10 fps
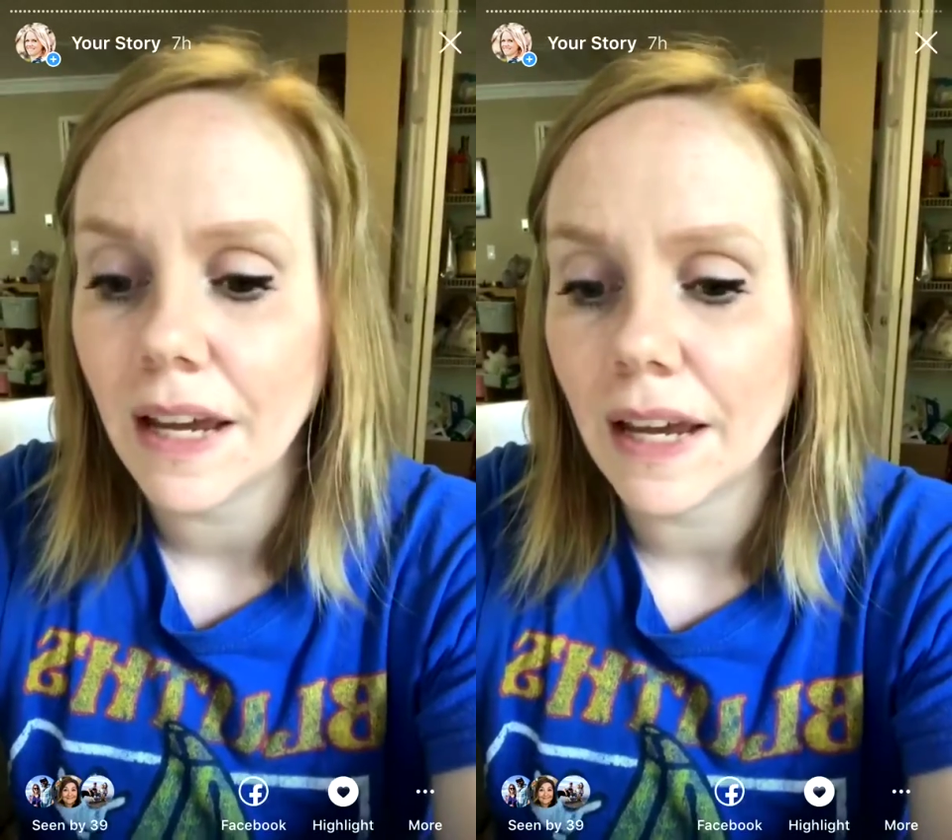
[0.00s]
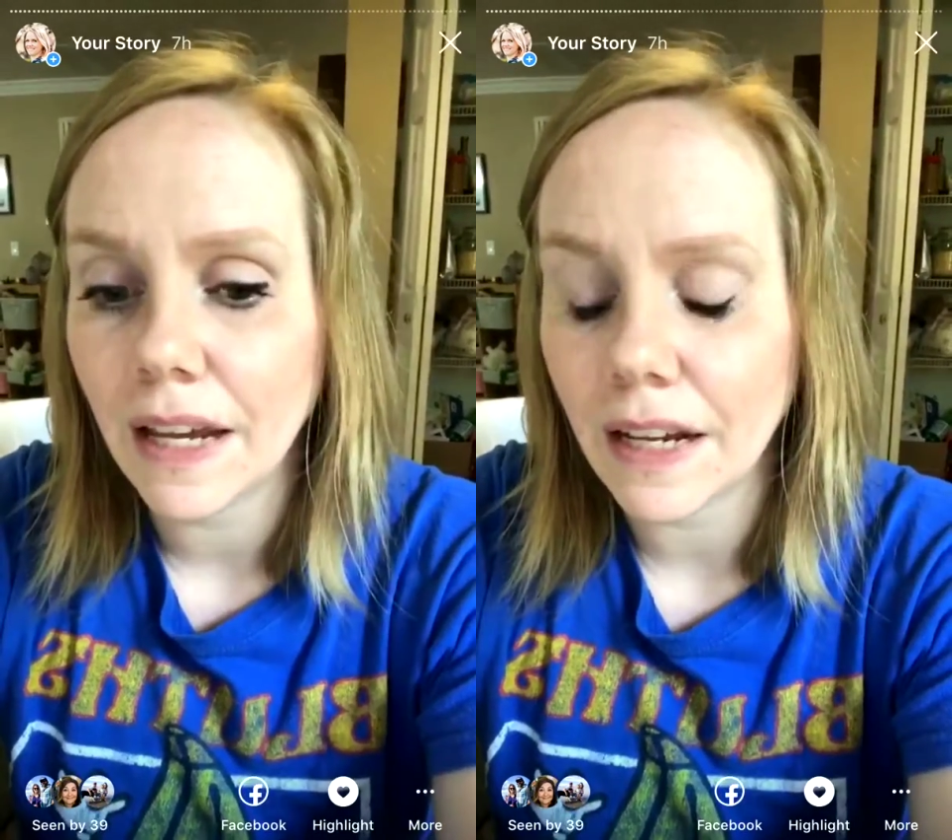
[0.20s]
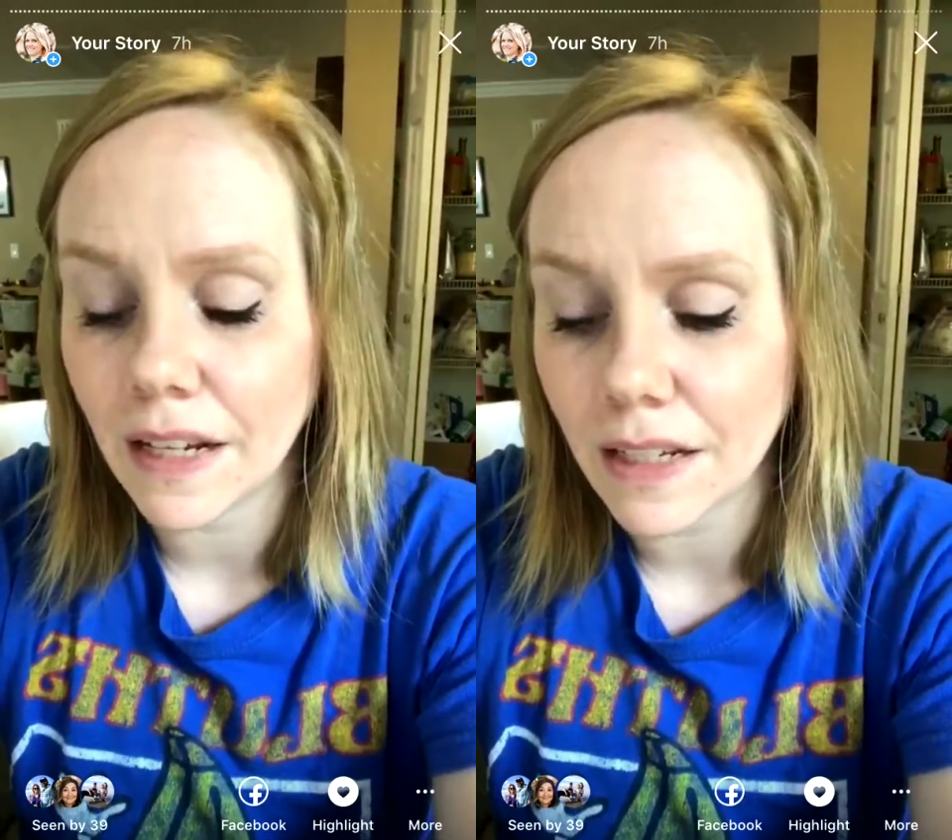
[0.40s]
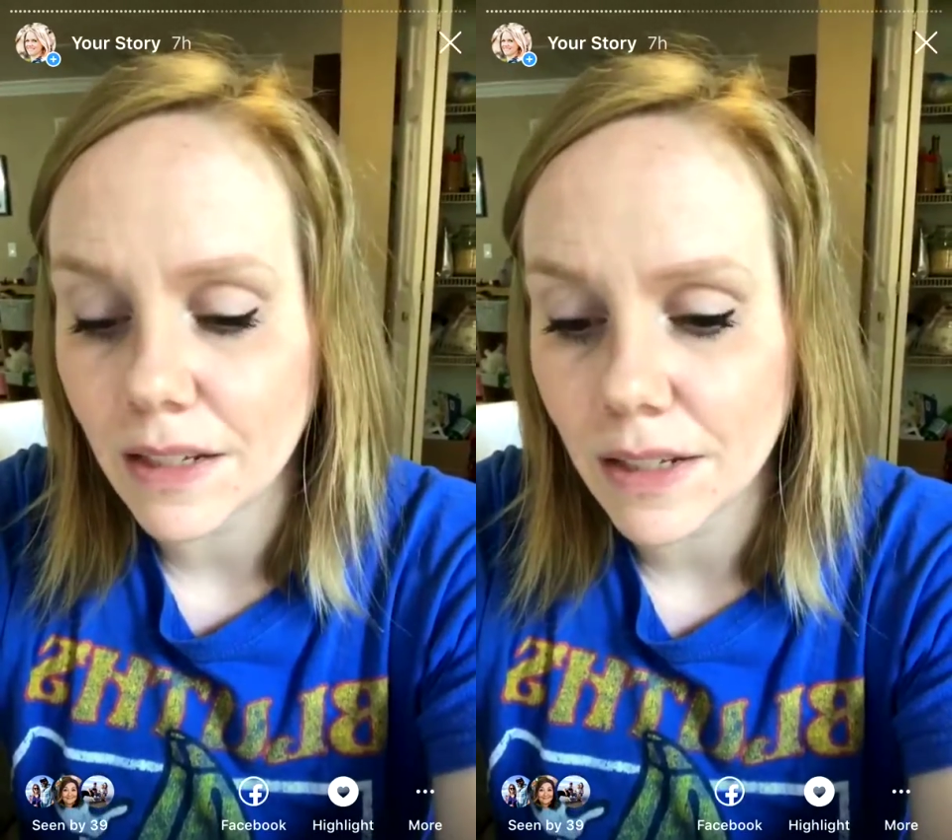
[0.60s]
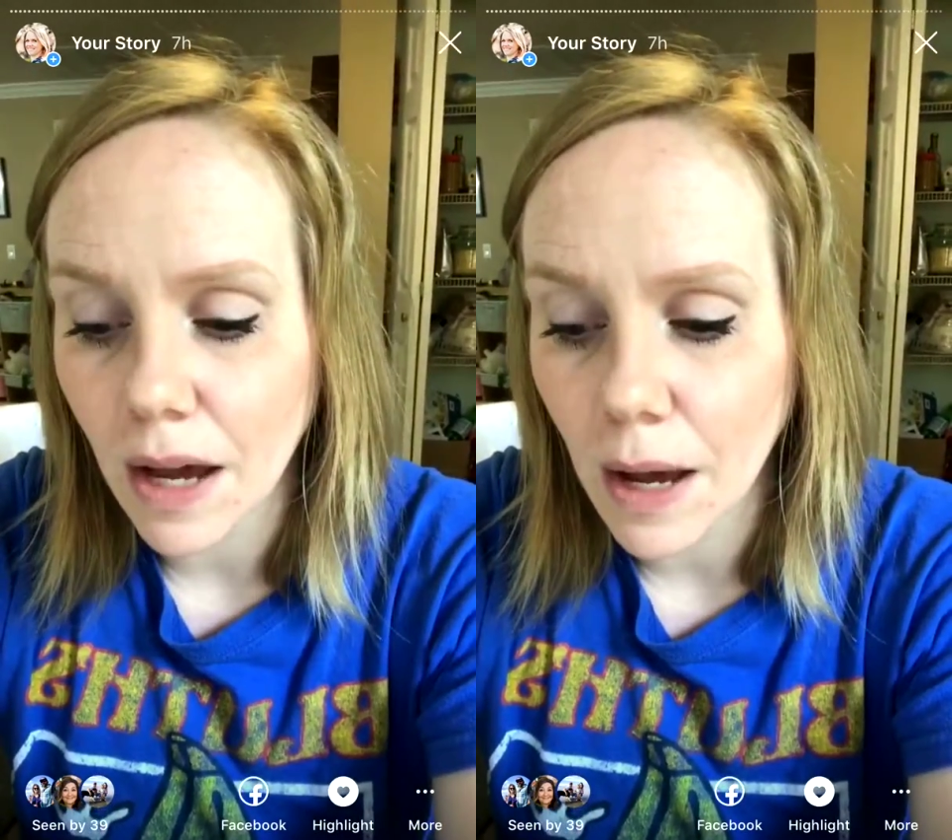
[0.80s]
it
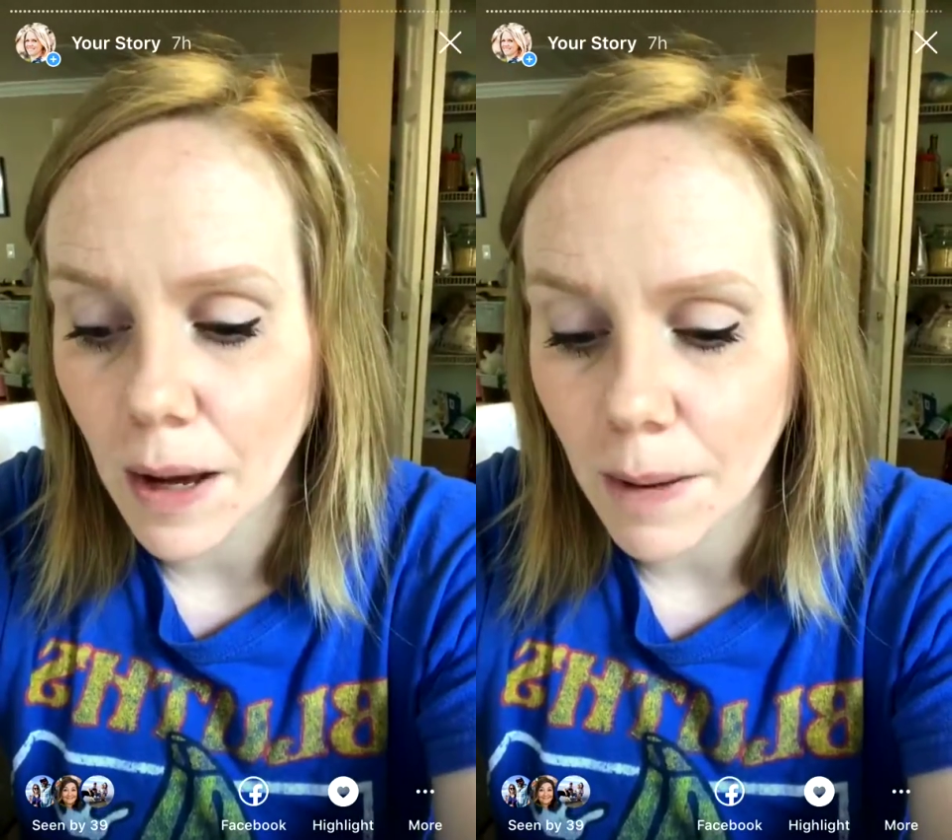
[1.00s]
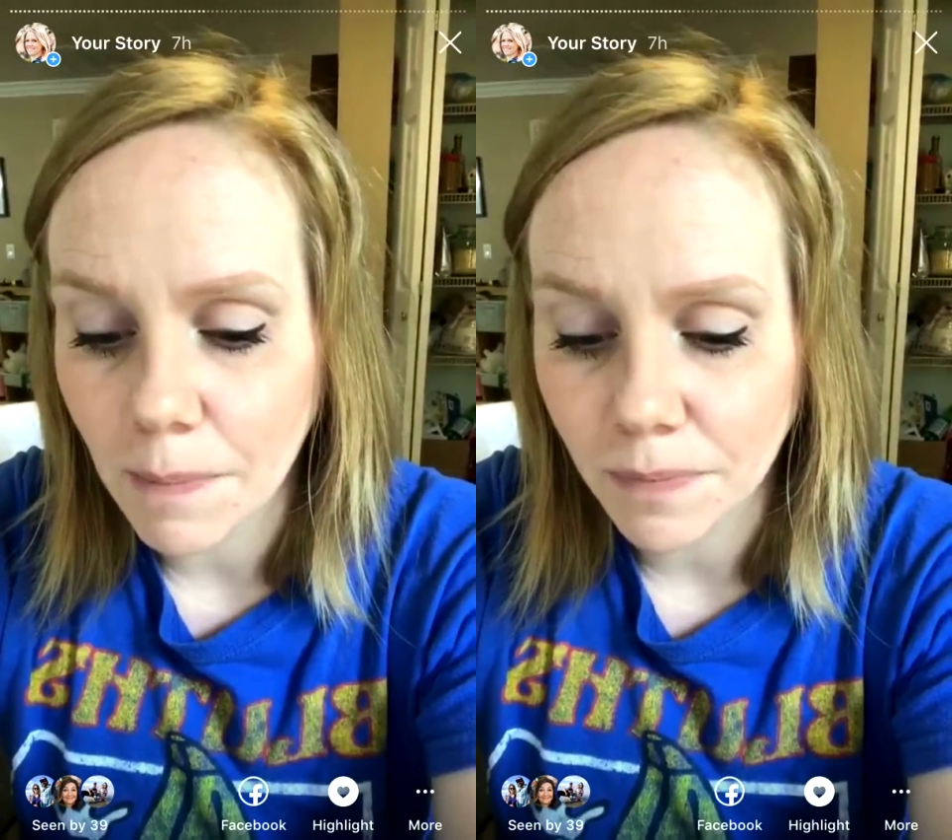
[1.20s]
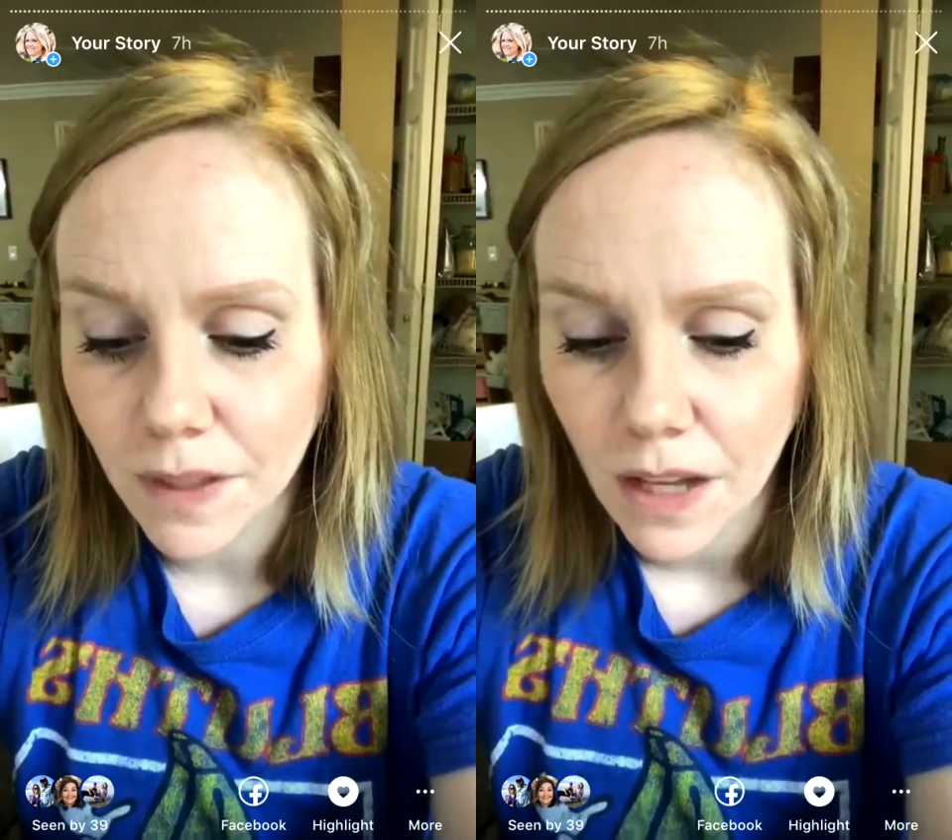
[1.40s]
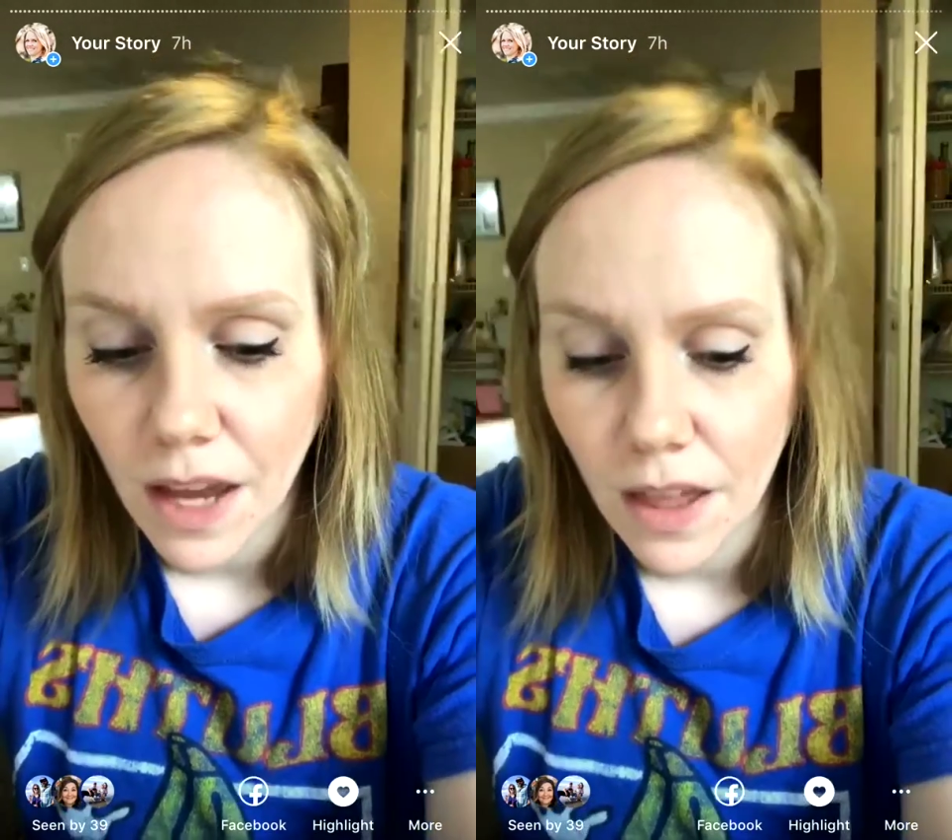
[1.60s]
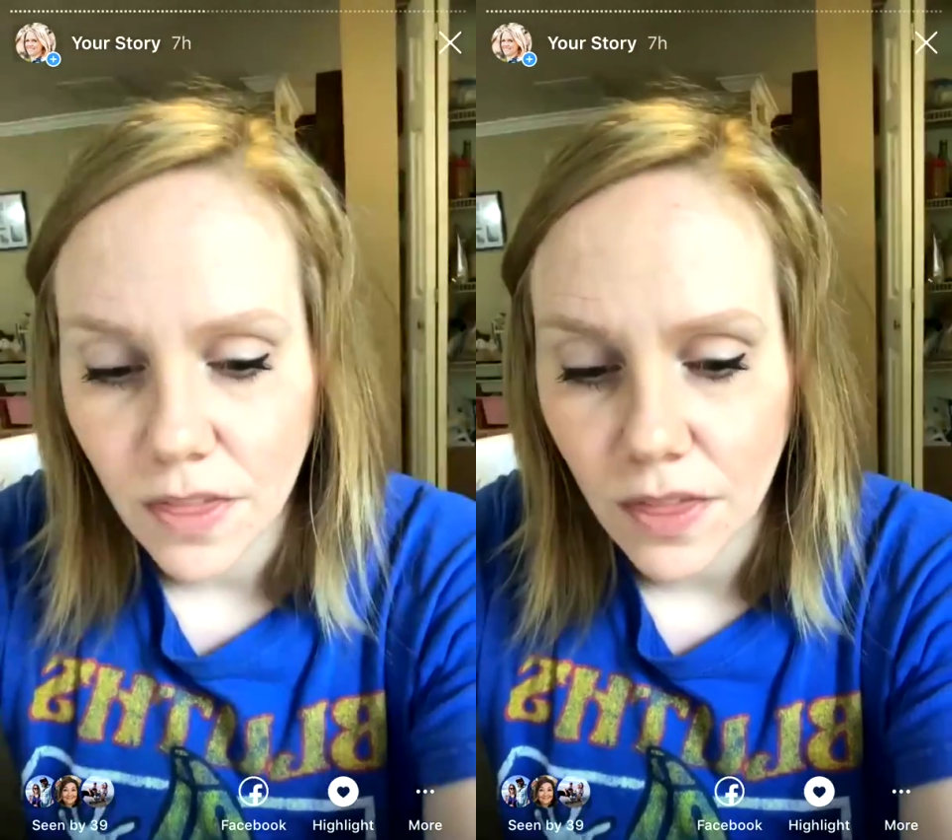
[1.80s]
is
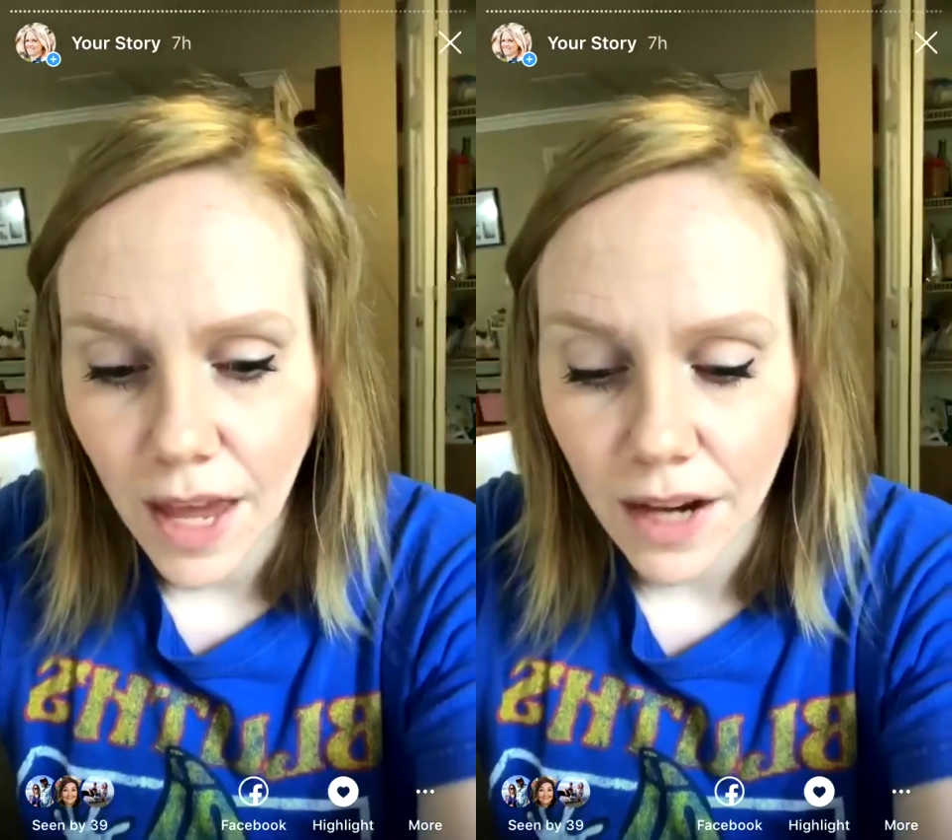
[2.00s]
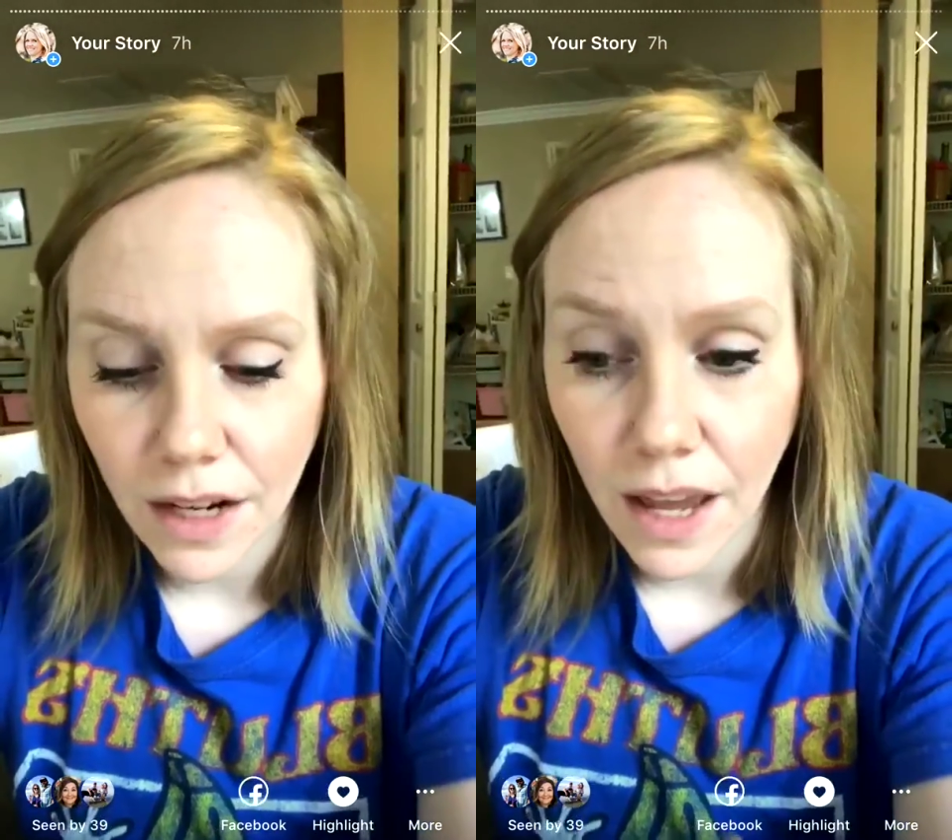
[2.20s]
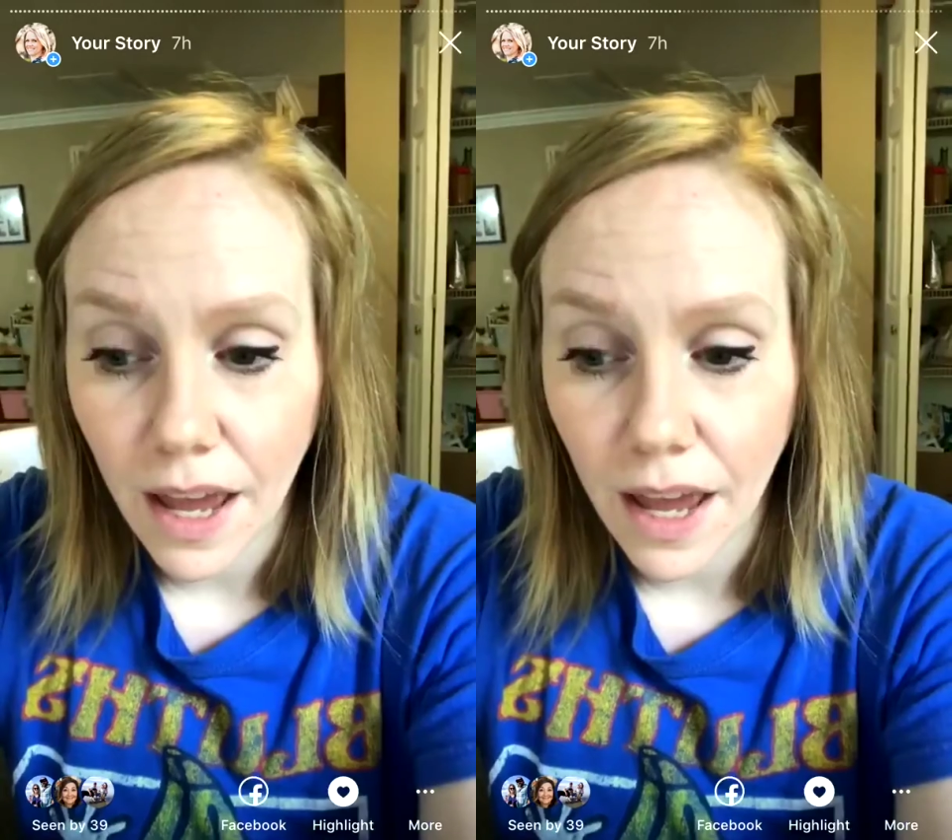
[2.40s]
that